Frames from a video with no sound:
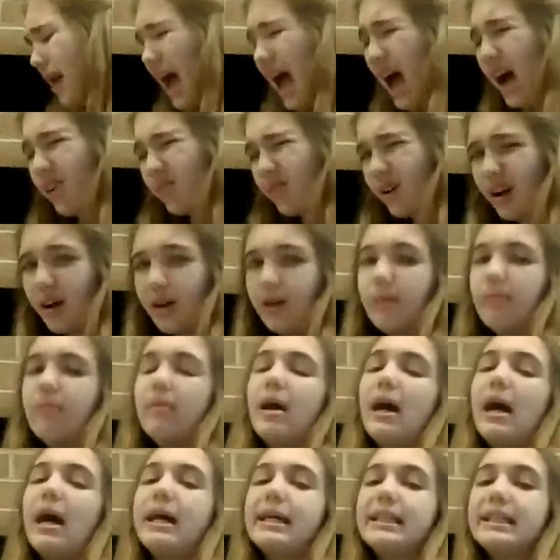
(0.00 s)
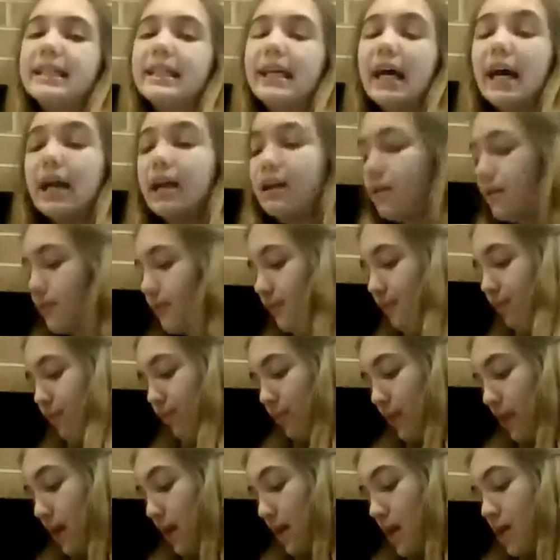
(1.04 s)
How come? asked nine.
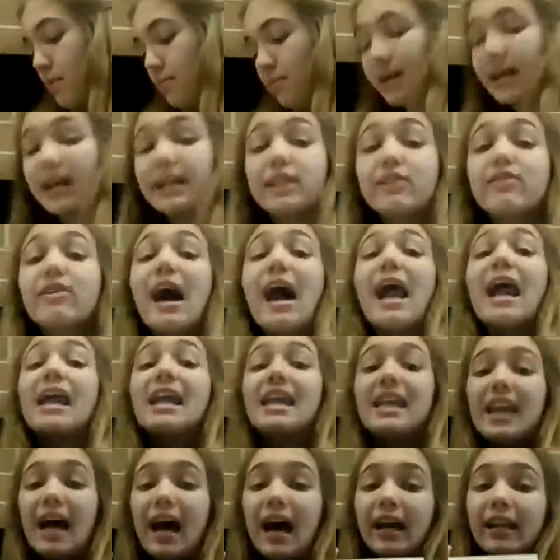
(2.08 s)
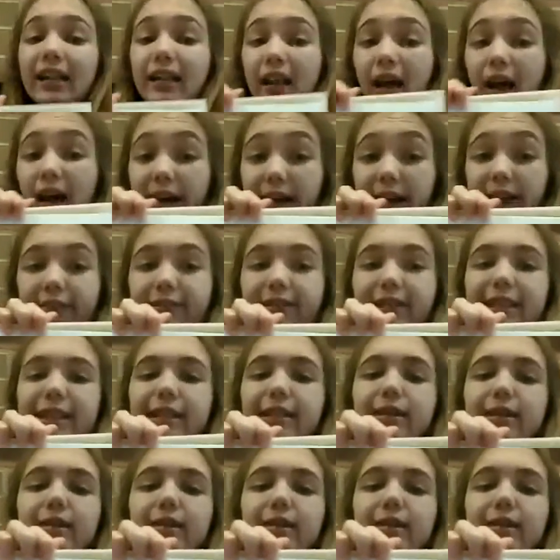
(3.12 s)
Because you got nine lives.